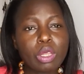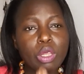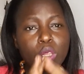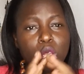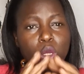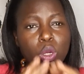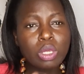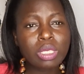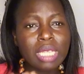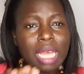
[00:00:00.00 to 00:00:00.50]

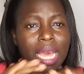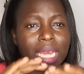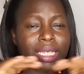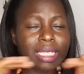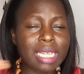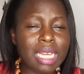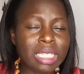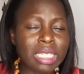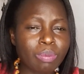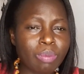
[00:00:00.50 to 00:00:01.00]
Those
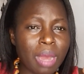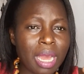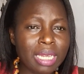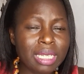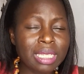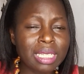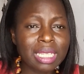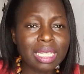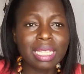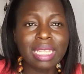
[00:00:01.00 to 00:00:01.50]
are just
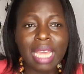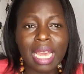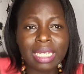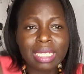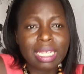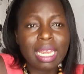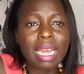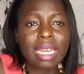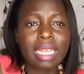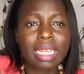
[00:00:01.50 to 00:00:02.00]

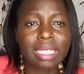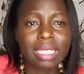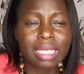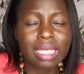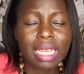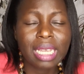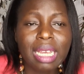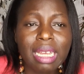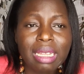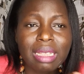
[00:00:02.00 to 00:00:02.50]
their
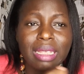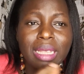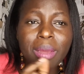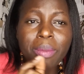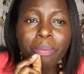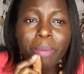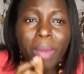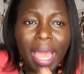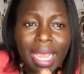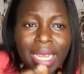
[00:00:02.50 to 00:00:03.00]
targets. They
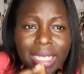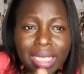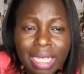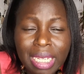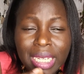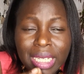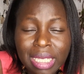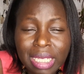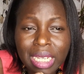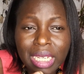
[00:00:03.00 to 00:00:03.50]
might
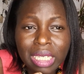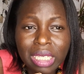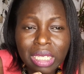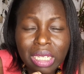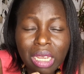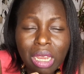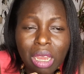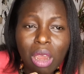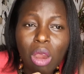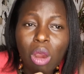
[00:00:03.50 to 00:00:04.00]
hit
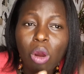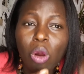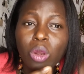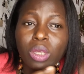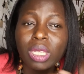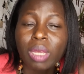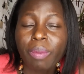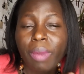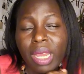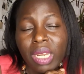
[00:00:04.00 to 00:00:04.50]
it
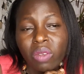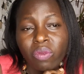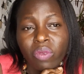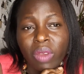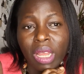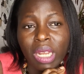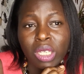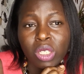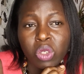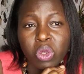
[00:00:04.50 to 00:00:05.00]
or they might
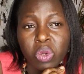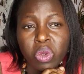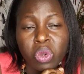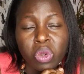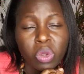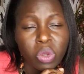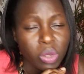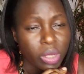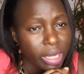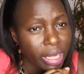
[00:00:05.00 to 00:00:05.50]
fail
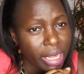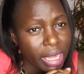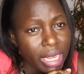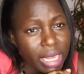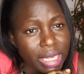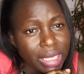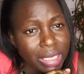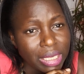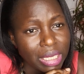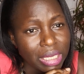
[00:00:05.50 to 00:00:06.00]
to
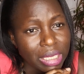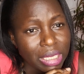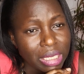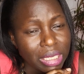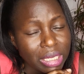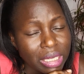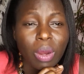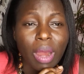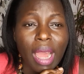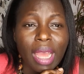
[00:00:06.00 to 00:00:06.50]
hit it.
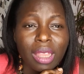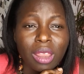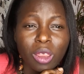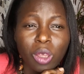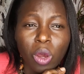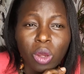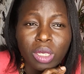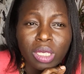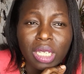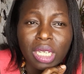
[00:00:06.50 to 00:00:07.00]
So I
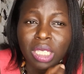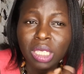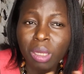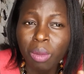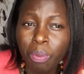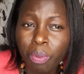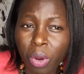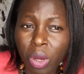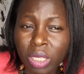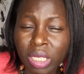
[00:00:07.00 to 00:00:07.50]
thought it's
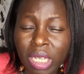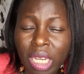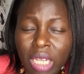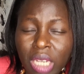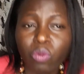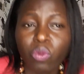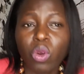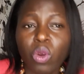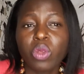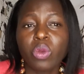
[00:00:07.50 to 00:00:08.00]

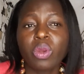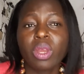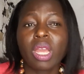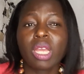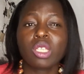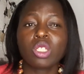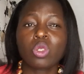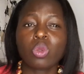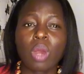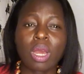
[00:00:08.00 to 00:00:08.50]
important for you
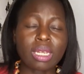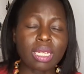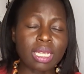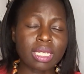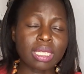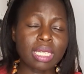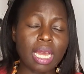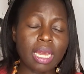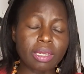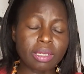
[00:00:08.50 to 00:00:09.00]
guys to
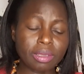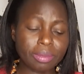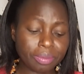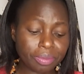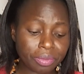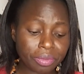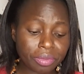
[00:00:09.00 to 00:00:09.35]
understand